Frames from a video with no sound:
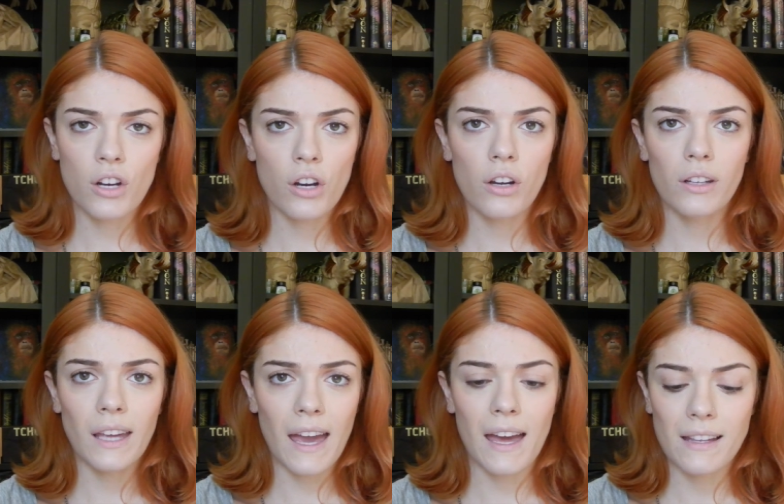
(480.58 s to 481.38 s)
curled,
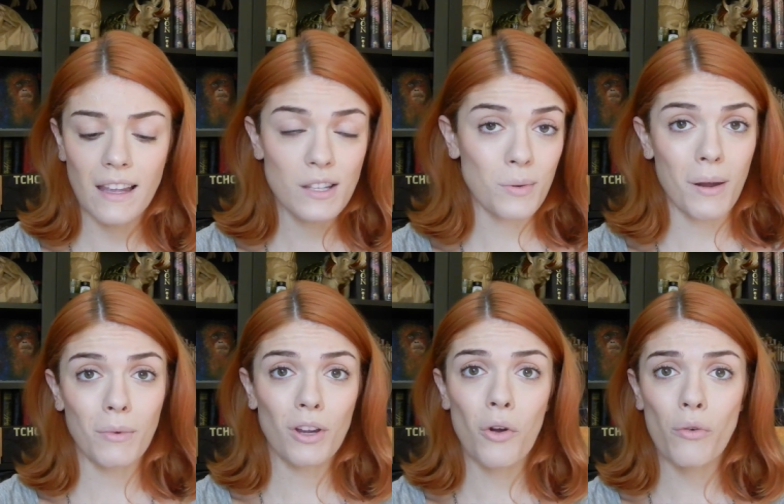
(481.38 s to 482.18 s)
and that's what I'm
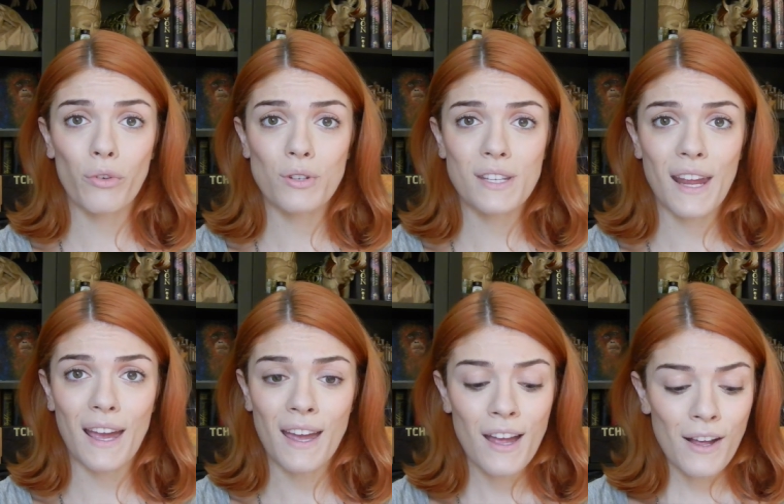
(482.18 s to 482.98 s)
going to go for
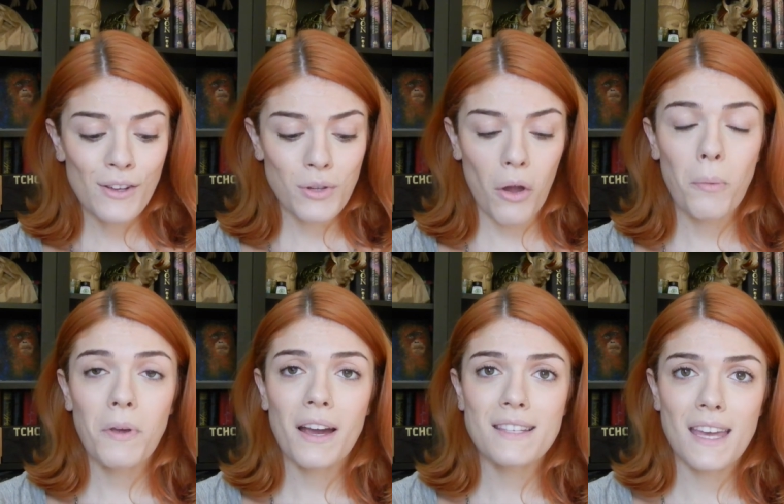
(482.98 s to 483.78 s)
today. So I hope
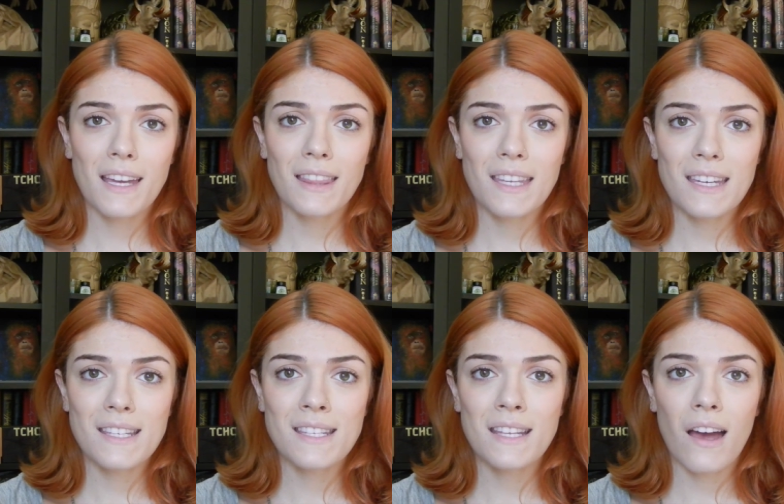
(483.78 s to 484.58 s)
you guys like
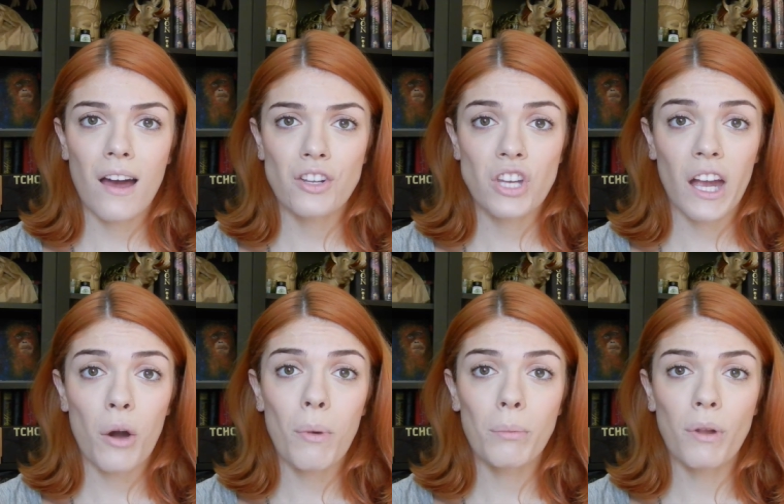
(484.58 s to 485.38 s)
this. Check
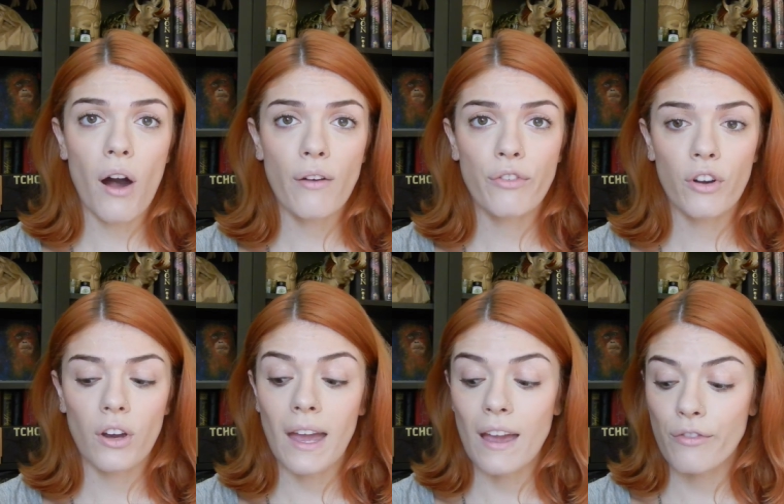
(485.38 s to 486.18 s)
out my blog for
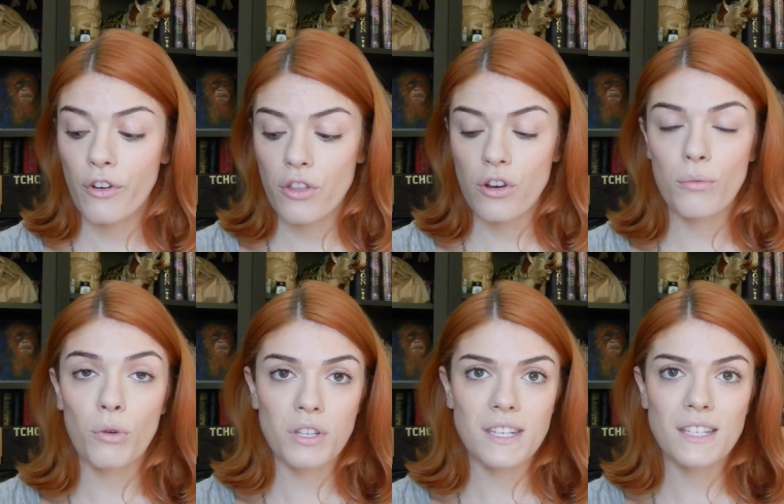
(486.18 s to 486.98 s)
a further,
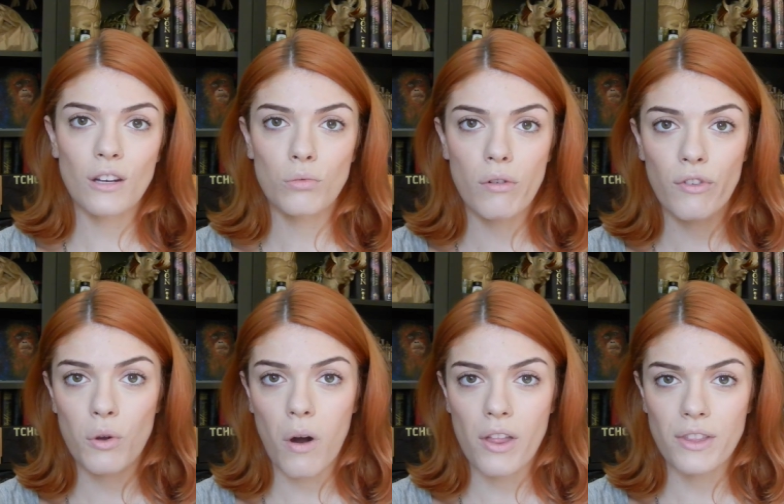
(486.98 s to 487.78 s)
more detailed
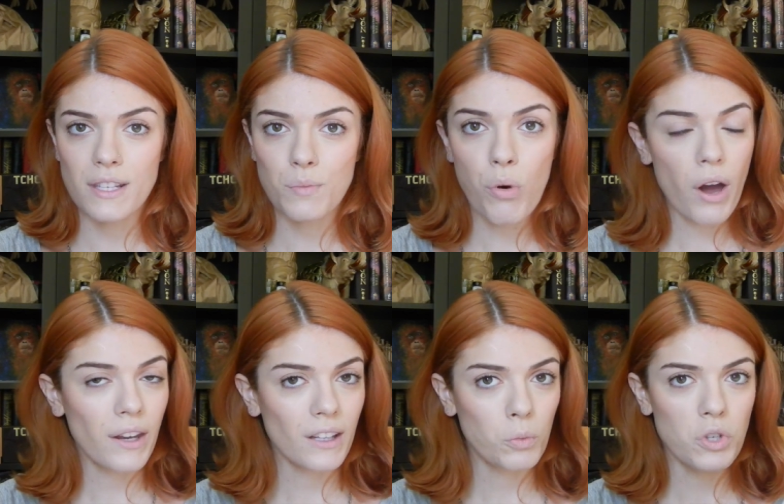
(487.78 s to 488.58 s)
review on this
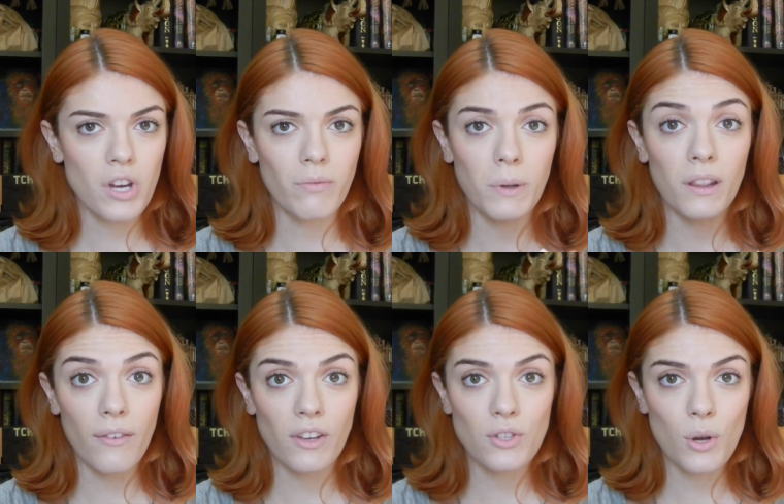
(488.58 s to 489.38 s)
product, which I've been
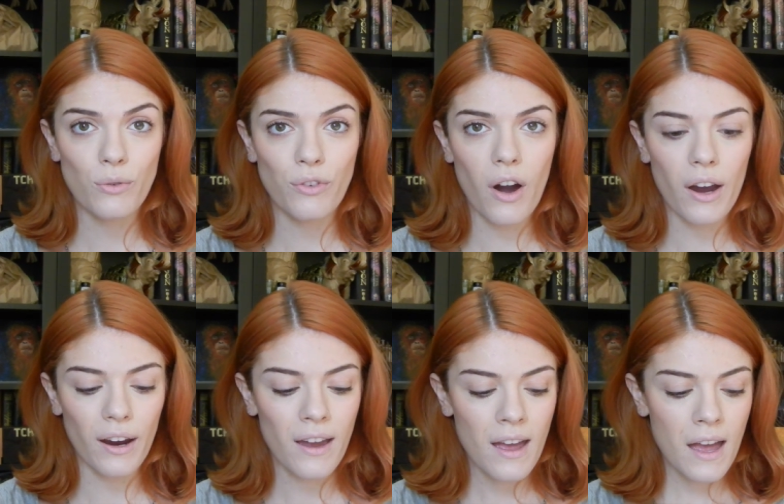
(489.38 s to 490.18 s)
loving so
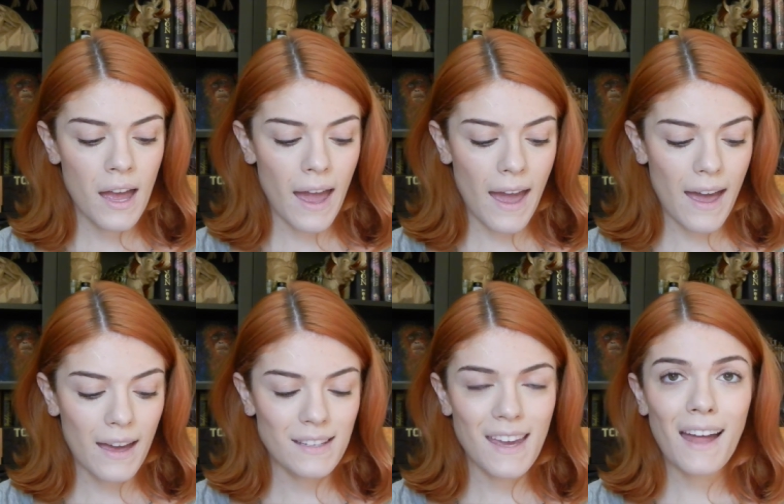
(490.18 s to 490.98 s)
far.
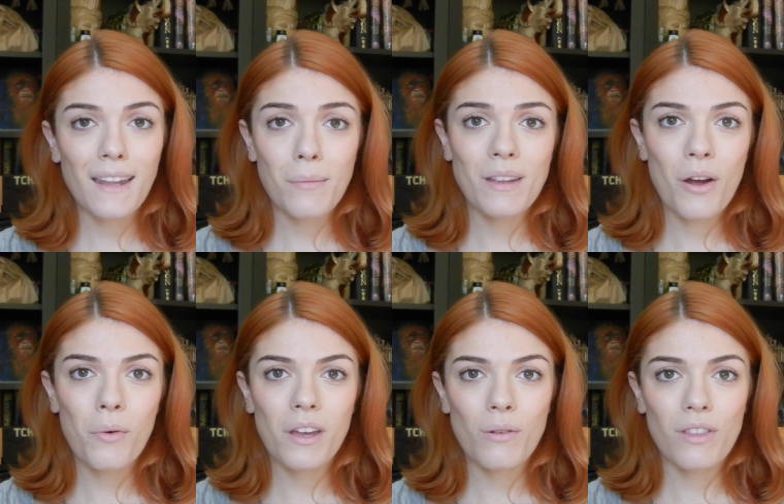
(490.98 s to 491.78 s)
And yeah, let me know
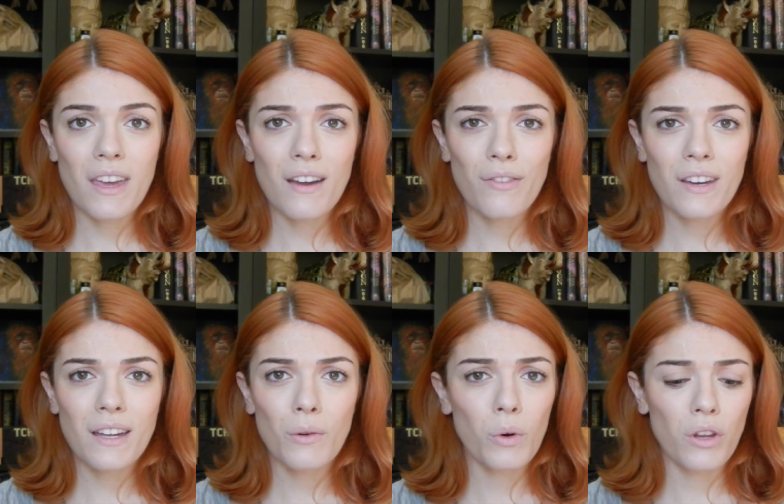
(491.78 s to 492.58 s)
what you think of
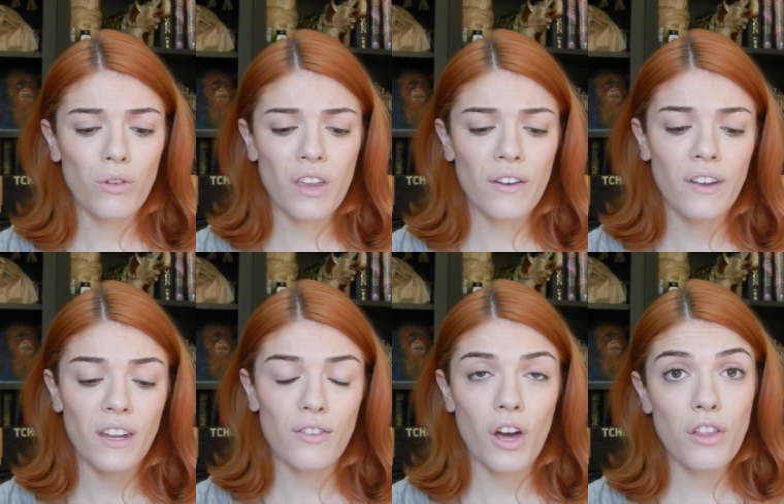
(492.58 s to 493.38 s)
it, what you think of
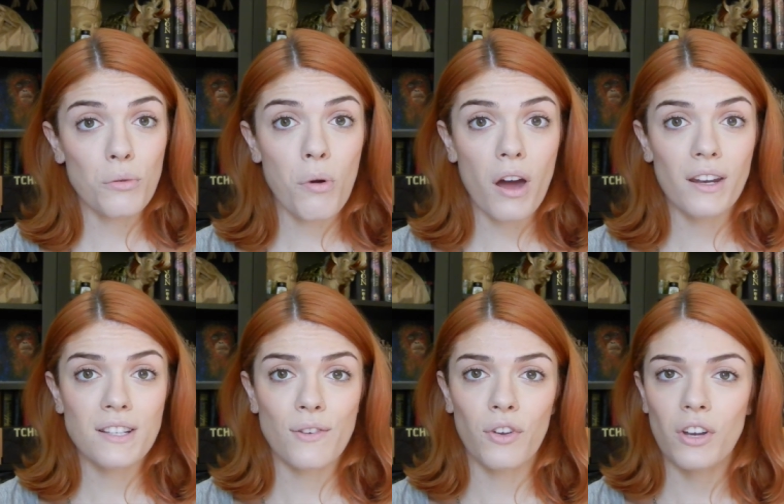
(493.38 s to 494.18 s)
any of the other
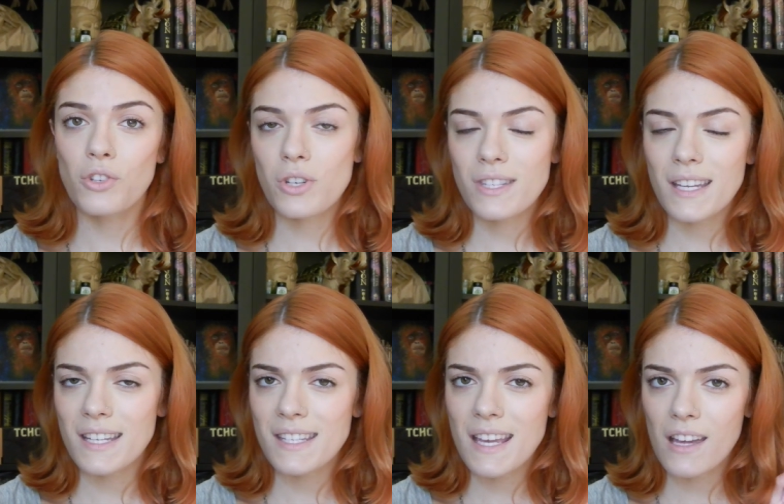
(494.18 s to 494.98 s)
products. If you're interested
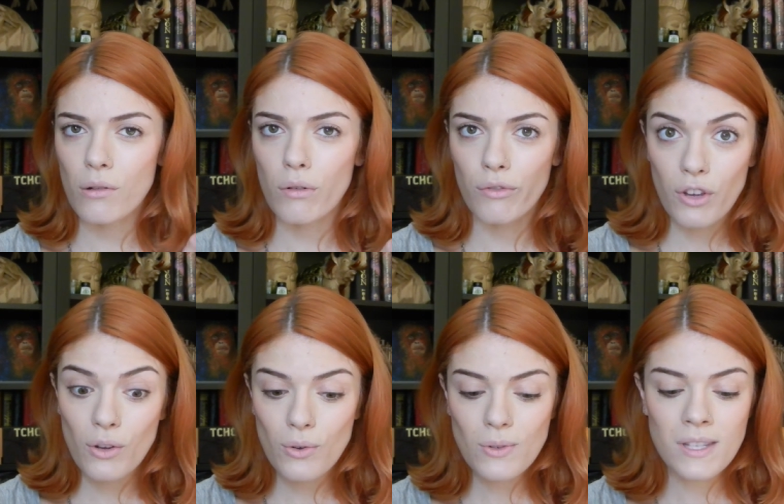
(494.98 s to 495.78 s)
in seeing any
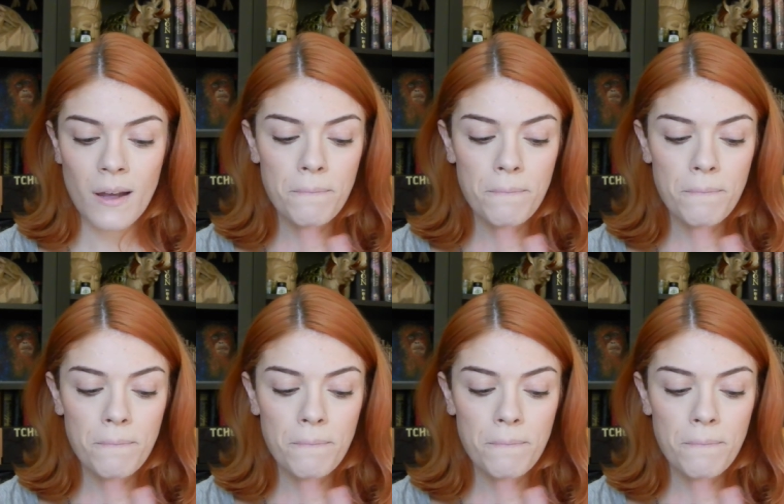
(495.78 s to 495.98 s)
reviews,